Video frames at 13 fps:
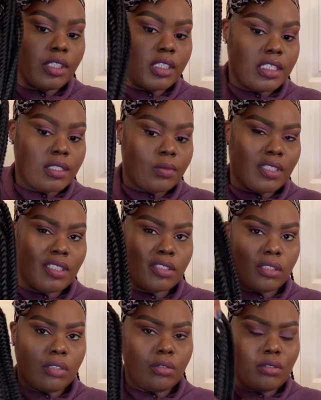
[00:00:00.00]
This one is
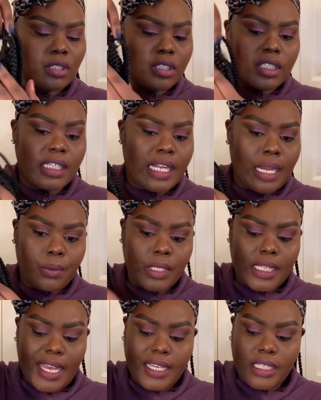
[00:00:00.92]
looser than I would
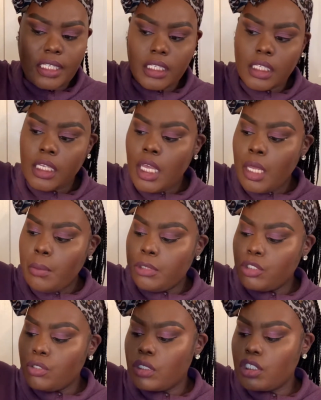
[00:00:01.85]
like it,
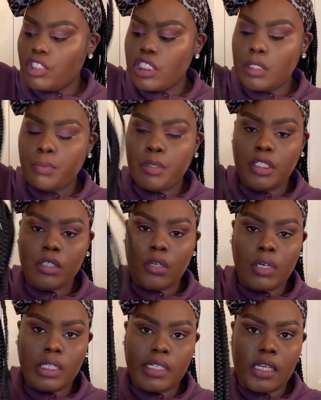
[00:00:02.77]
but you could just put it
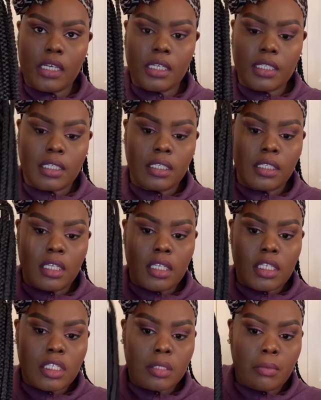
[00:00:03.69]
on a
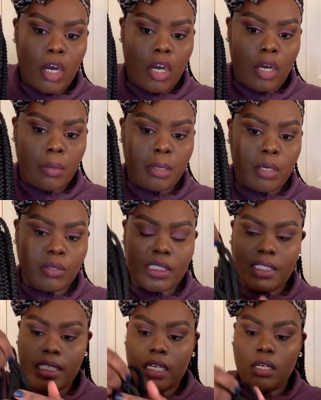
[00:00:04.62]
small
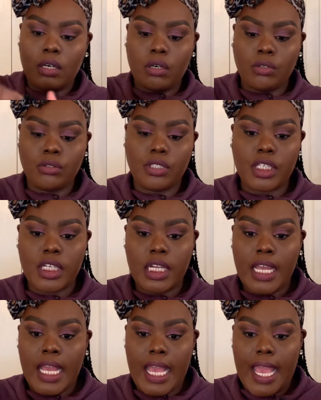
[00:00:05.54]
ponytail holder
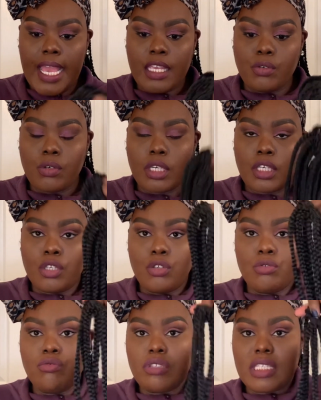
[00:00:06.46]
and you can
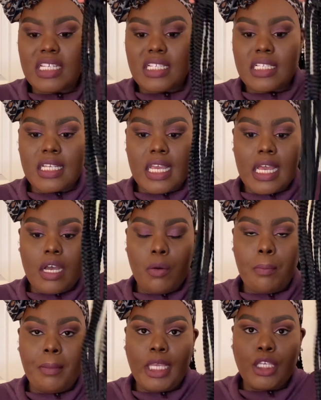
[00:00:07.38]
use this to help
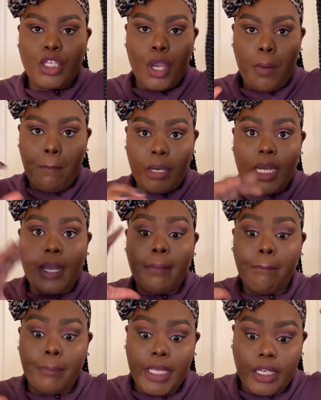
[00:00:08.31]
make your
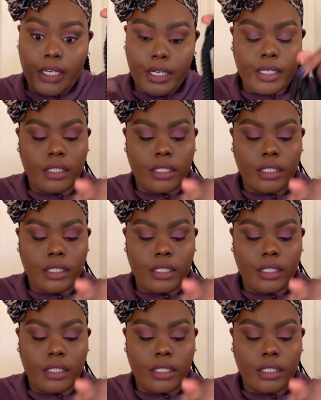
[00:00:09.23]
bun bigger.